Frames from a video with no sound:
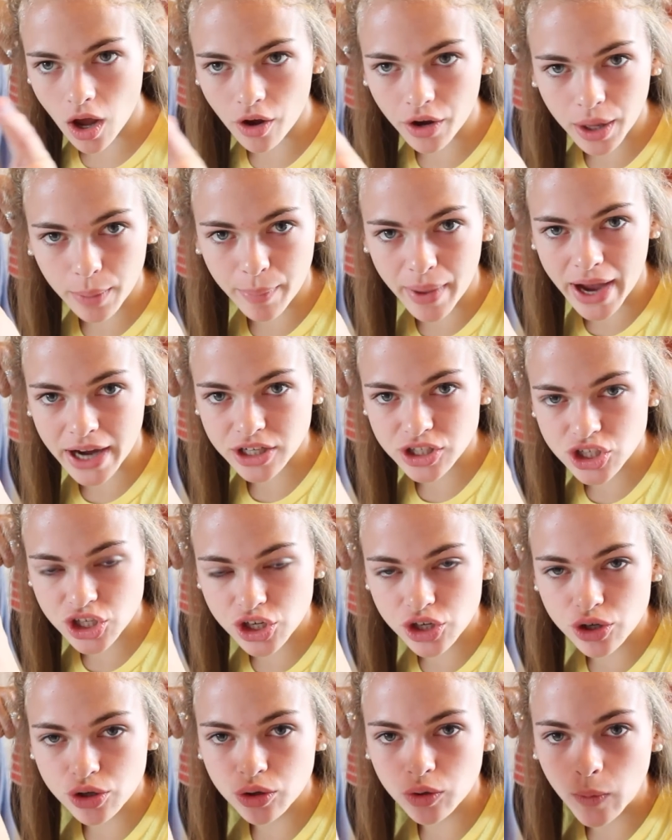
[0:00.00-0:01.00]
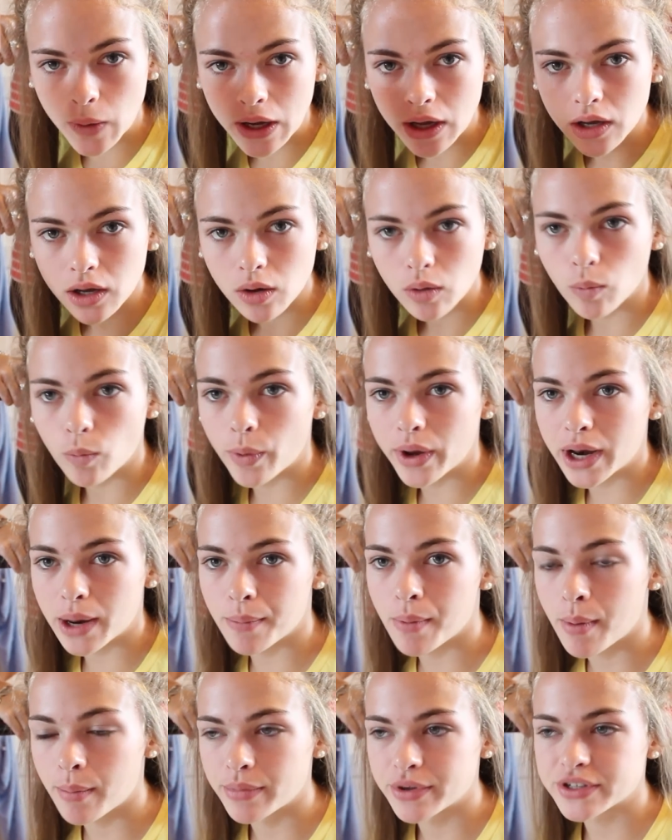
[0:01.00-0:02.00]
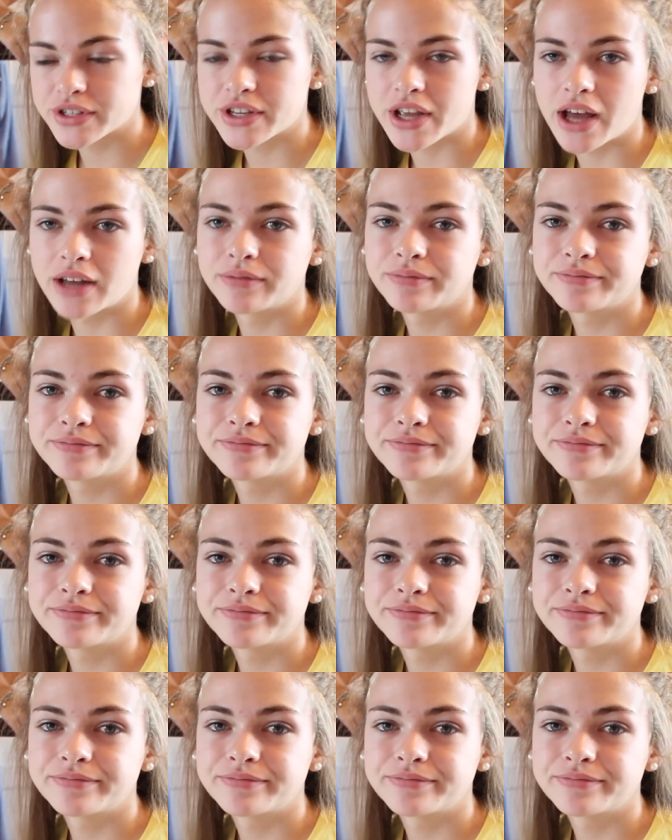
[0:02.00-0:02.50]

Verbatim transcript: I'll get back to you when I'm almost done.